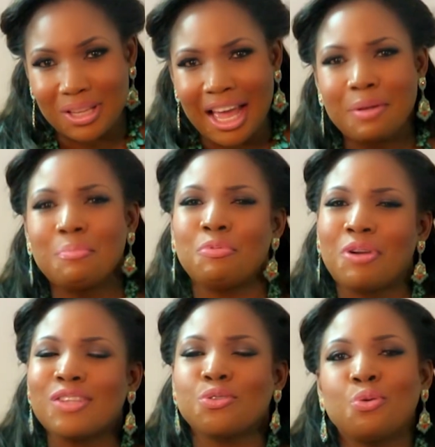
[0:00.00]
and
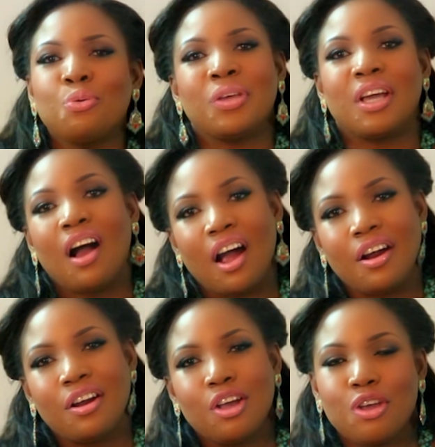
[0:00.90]
embrace who we are.
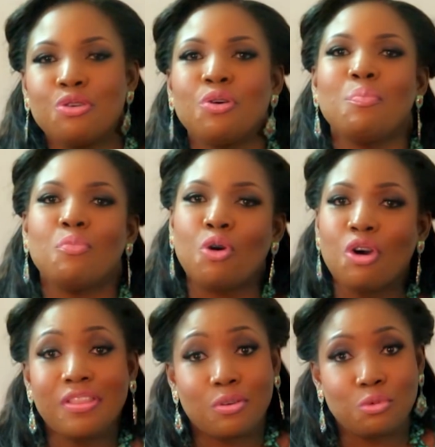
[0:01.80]
You are
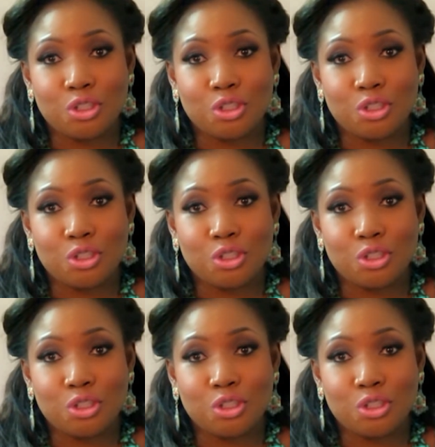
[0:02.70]
more than